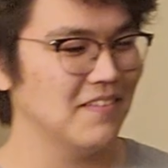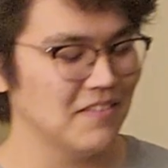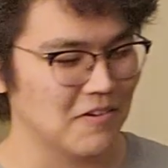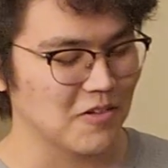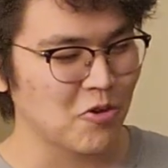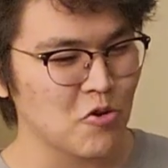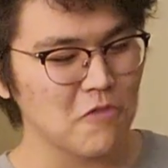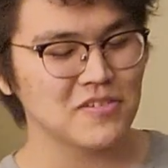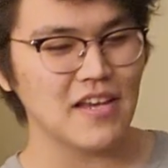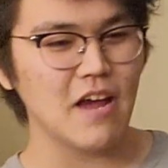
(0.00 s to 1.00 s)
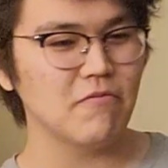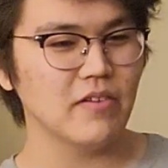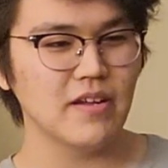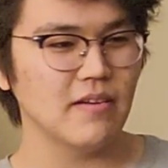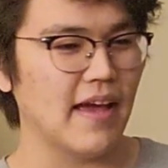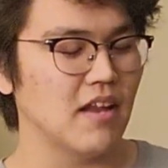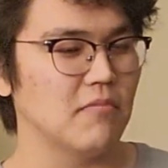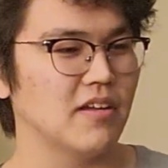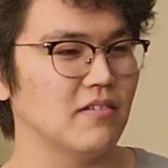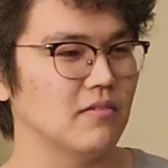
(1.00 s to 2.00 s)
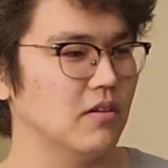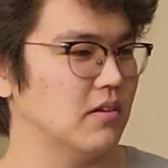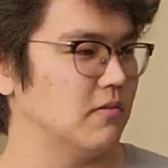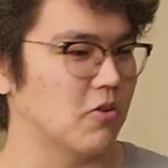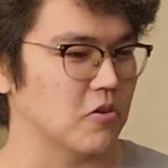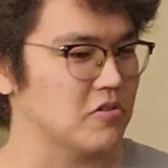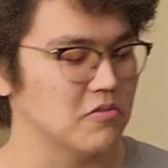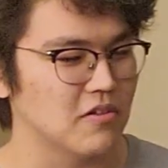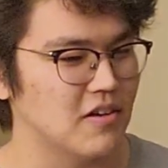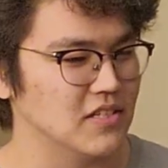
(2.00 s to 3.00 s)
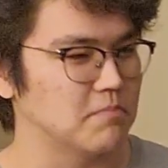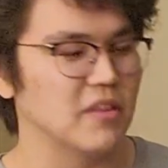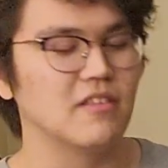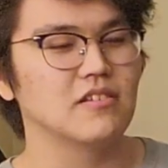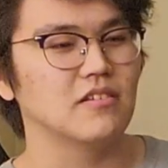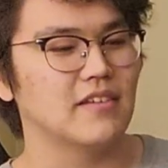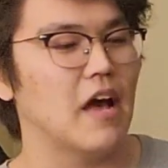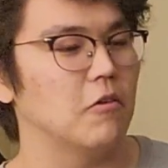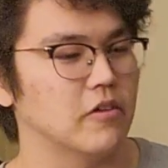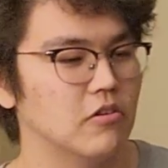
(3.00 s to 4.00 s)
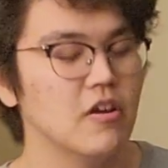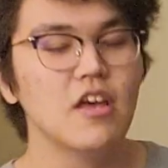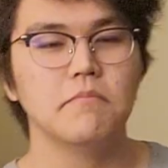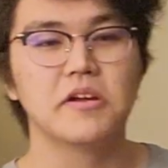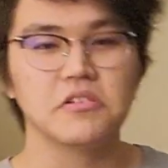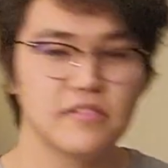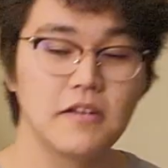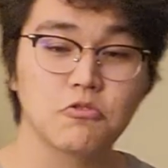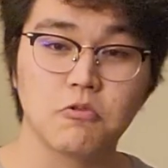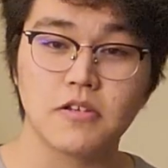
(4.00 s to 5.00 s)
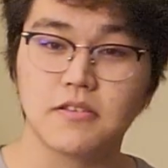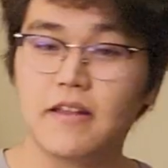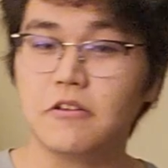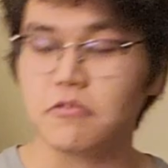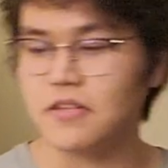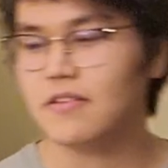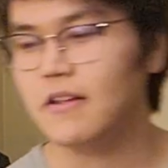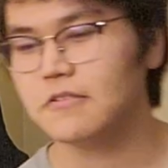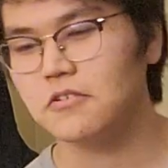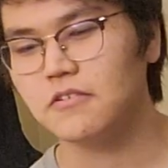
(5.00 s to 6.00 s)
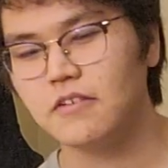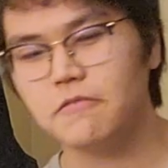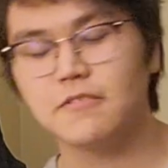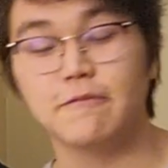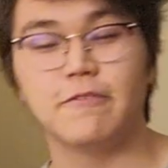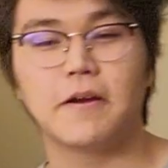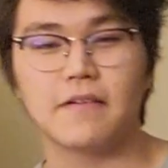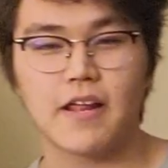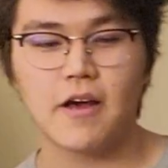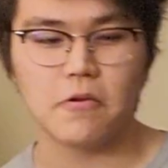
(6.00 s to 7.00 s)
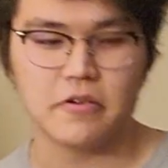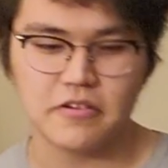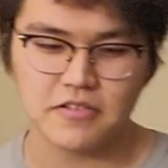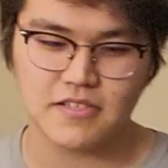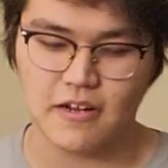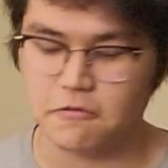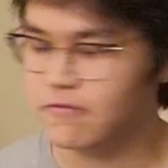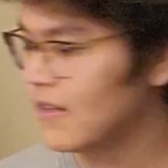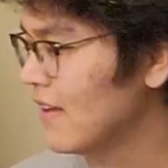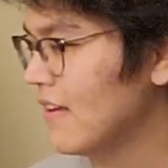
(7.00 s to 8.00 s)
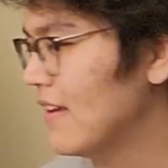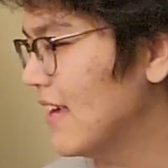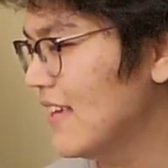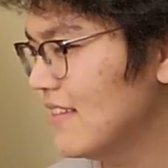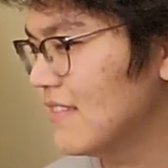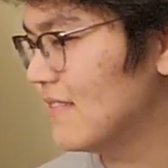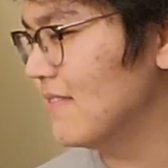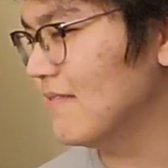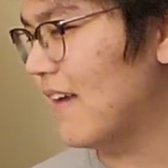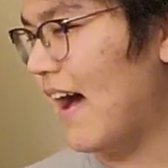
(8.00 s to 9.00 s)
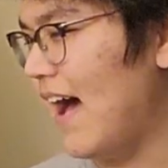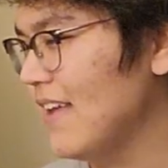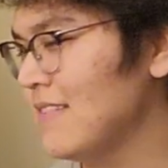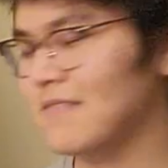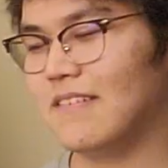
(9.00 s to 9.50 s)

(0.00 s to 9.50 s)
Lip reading: you know, the tropes every animated cartoon does, but doesn't tell you because they trust that you're intelligent enough to figure that out on yourself. I